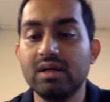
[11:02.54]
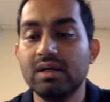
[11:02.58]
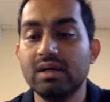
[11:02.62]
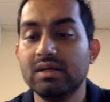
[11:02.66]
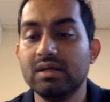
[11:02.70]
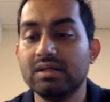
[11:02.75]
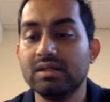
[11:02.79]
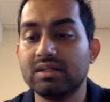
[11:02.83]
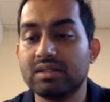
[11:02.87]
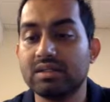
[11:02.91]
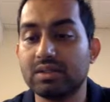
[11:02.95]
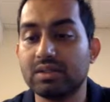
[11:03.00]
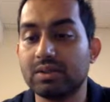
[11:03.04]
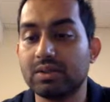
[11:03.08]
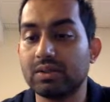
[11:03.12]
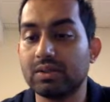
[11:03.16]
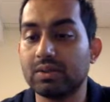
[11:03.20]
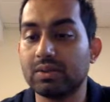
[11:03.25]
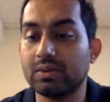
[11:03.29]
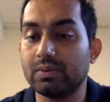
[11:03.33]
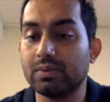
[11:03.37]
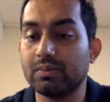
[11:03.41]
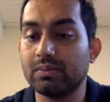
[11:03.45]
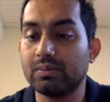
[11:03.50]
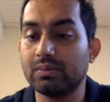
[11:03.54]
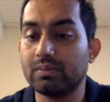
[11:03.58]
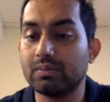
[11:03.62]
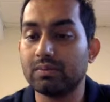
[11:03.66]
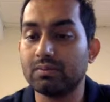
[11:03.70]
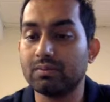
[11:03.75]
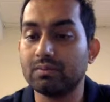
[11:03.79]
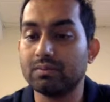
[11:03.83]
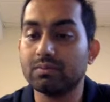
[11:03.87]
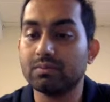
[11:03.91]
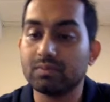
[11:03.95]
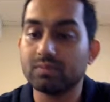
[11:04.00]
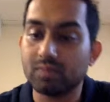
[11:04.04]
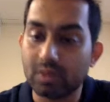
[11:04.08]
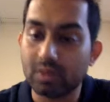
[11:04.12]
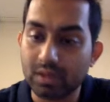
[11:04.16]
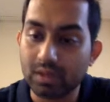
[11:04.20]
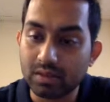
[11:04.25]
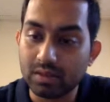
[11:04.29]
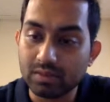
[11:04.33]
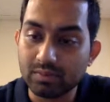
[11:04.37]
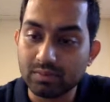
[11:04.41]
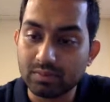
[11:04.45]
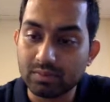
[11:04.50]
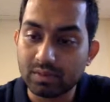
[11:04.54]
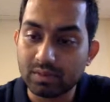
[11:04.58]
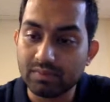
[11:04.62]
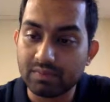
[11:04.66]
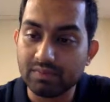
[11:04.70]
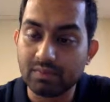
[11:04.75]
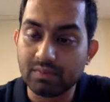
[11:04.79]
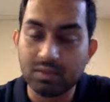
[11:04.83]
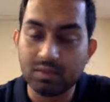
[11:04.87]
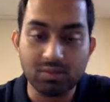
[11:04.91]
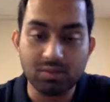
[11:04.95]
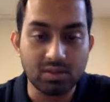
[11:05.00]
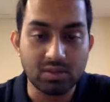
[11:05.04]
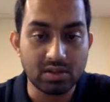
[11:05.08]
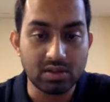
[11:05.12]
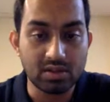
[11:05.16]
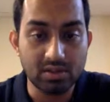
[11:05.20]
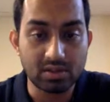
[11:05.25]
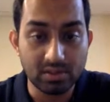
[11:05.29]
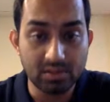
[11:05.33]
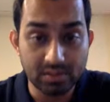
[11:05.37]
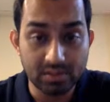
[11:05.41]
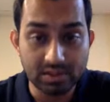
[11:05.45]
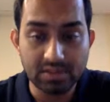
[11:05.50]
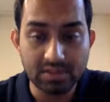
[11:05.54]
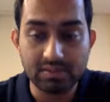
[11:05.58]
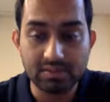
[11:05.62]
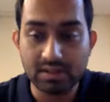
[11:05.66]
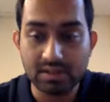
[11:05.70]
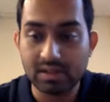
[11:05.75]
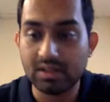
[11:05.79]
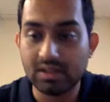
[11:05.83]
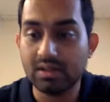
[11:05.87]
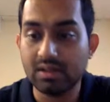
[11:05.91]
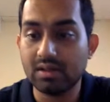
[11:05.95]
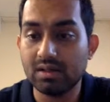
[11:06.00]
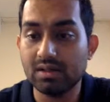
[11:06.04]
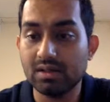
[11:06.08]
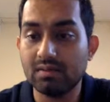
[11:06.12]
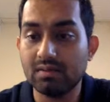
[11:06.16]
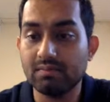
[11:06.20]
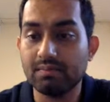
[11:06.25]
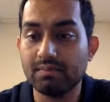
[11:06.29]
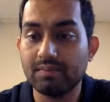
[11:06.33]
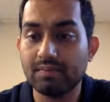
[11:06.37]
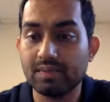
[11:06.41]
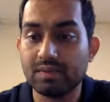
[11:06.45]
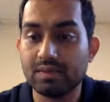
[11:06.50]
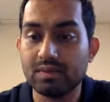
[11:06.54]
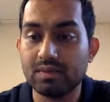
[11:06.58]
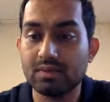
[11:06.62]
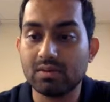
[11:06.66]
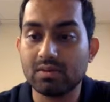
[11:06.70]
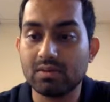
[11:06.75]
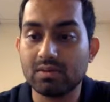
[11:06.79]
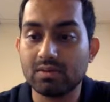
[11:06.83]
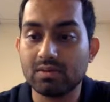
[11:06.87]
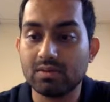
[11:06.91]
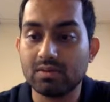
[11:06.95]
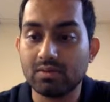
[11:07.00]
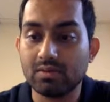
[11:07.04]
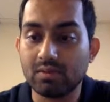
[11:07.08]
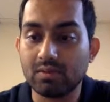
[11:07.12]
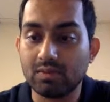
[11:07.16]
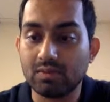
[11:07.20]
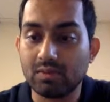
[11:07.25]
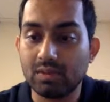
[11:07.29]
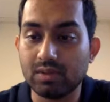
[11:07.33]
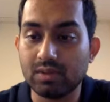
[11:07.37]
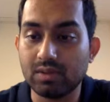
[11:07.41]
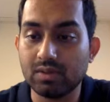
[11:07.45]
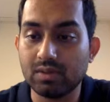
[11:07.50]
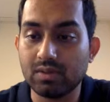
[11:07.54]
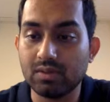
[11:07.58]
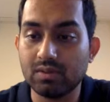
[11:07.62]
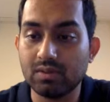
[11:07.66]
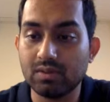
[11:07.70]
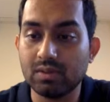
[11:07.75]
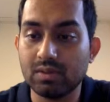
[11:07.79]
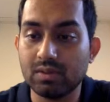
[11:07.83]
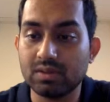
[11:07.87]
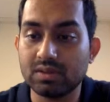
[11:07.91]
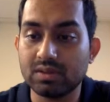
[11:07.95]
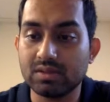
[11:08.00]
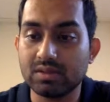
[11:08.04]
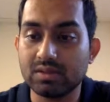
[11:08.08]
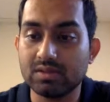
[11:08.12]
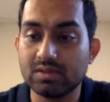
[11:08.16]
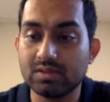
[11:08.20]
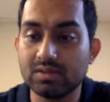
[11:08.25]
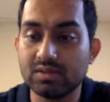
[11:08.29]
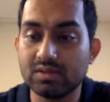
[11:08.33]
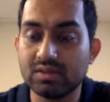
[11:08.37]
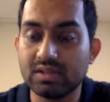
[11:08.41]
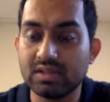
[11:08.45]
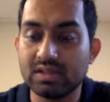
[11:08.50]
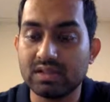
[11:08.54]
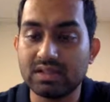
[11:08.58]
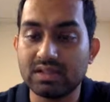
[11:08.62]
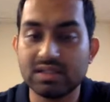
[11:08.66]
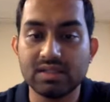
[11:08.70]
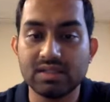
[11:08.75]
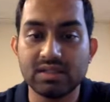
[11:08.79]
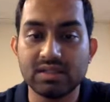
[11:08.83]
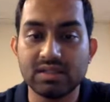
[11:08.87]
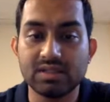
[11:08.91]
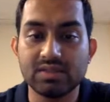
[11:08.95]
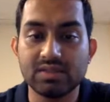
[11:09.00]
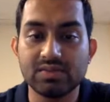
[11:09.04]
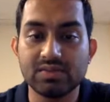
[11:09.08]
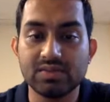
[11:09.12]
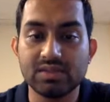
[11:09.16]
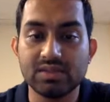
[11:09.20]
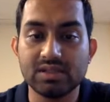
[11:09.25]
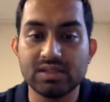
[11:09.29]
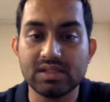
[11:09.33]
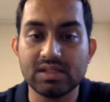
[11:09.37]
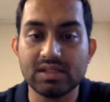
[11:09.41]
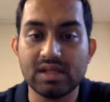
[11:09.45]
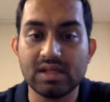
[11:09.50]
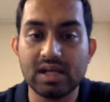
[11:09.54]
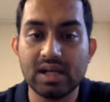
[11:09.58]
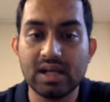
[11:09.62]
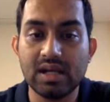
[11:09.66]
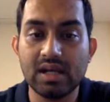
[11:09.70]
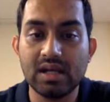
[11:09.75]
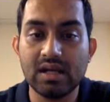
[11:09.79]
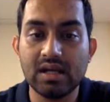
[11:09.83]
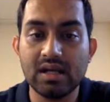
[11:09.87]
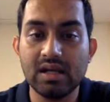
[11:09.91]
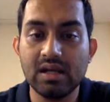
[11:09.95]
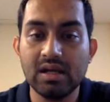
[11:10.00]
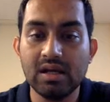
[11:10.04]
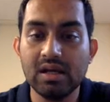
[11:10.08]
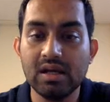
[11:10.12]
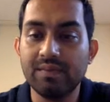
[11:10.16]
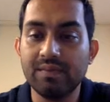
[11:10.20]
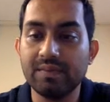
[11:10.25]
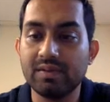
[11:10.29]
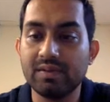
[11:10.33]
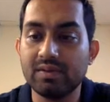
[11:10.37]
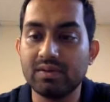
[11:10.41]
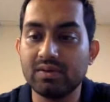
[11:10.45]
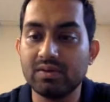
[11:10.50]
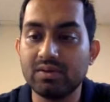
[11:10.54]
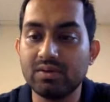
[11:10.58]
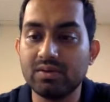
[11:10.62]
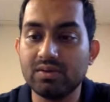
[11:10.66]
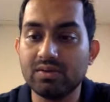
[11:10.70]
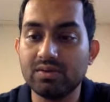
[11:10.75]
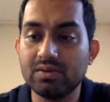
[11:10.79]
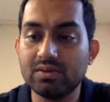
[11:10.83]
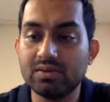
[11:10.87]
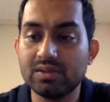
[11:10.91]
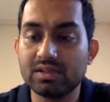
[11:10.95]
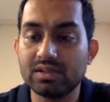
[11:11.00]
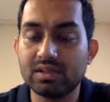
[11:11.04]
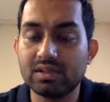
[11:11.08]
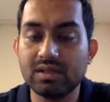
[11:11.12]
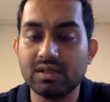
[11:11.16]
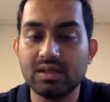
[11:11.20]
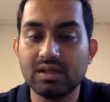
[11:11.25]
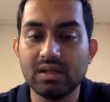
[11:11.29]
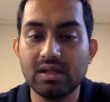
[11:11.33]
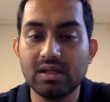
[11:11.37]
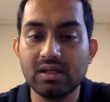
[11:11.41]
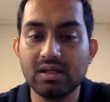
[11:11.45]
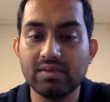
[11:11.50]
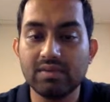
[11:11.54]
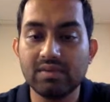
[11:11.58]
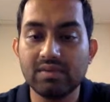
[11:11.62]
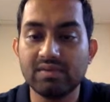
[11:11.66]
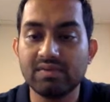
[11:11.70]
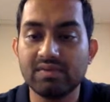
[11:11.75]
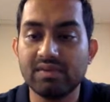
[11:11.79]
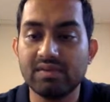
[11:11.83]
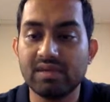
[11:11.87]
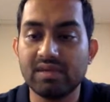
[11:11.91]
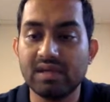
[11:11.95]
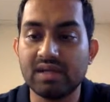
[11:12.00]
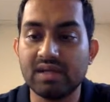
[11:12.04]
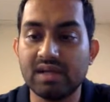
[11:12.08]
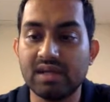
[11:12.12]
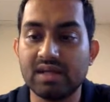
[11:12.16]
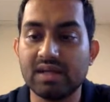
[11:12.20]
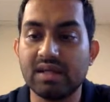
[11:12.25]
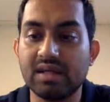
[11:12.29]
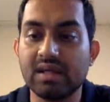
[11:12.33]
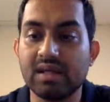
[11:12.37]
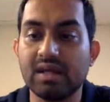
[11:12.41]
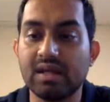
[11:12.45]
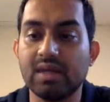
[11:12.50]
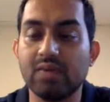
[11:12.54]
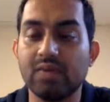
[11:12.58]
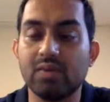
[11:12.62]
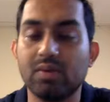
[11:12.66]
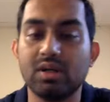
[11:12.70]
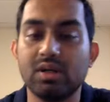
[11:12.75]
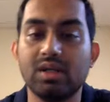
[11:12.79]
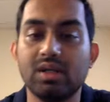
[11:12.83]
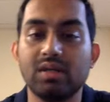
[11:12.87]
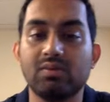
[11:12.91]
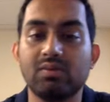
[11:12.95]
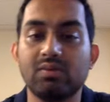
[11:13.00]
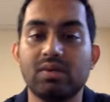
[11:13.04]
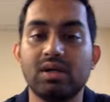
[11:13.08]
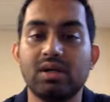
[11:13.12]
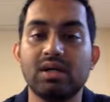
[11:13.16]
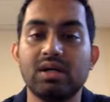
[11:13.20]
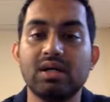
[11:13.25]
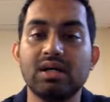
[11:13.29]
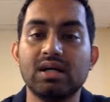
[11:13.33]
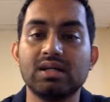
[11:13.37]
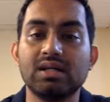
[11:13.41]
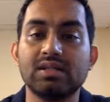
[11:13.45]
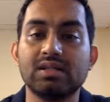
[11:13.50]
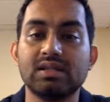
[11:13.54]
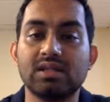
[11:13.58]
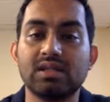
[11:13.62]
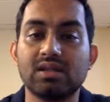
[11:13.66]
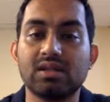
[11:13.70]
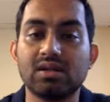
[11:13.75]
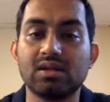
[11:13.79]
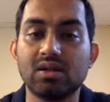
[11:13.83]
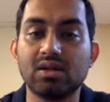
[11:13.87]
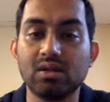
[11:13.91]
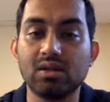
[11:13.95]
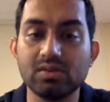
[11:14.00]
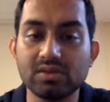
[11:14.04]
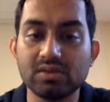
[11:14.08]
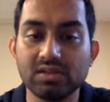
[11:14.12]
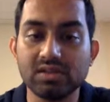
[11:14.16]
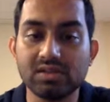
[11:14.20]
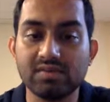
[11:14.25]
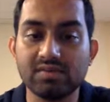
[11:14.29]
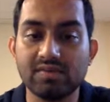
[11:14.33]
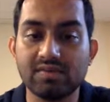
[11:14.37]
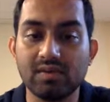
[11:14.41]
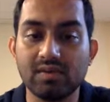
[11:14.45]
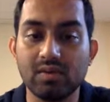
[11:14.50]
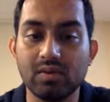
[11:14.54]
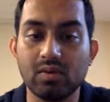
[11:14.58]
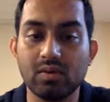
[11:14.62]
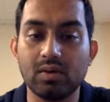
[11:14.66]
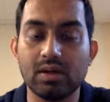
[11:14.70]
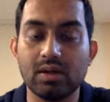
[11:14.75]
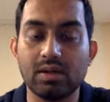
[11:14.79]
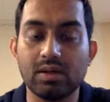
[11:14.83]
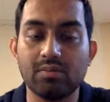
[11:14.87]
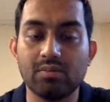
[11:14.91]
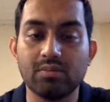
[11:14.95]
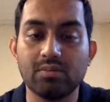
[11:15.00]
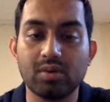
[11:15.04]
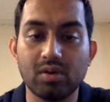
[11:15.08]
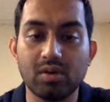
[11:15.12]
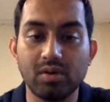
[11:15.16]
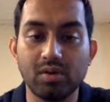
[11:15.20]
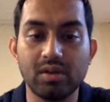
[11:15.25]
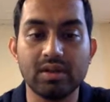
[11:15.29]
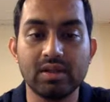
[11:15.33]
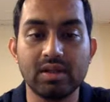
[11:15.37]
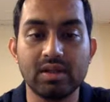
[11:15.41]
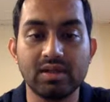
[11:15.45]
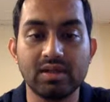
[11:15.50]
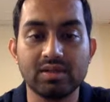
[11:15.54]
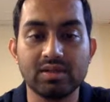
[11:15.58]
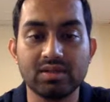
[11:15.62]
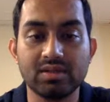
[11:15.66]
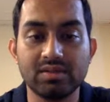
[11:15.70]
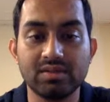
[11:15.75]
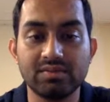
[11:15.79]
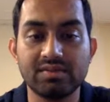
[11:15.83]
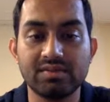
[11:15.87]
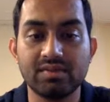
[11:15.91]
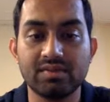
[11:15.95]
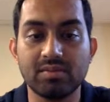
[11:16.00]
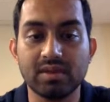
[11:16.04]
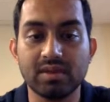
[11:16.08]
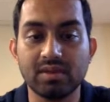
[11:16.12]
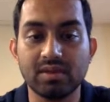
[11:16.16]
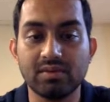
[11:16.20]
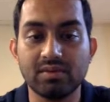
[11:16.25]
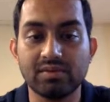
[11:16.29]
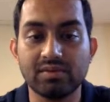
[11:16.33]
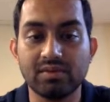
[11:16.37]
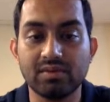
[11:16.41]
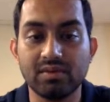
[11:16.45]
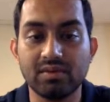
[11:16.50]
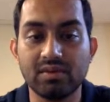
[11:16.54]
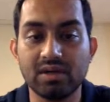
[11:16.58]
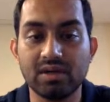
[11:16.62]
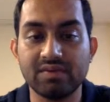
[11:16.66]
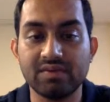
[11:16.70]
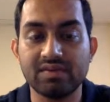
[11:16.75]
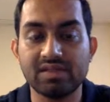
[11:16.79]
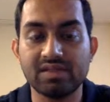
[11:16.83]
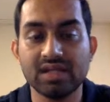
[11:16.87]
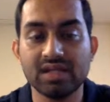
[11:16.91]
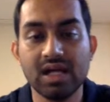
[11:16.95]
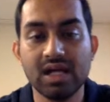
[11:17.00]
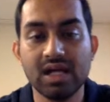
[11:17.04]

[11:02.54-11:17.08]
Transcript: So, well, if we want to close it right here, what we do, it's a good suggestion, is towards the end you use just a little bit of vignetting, and what it does, it closes the photo, and I'm borrowing that term from other photographers,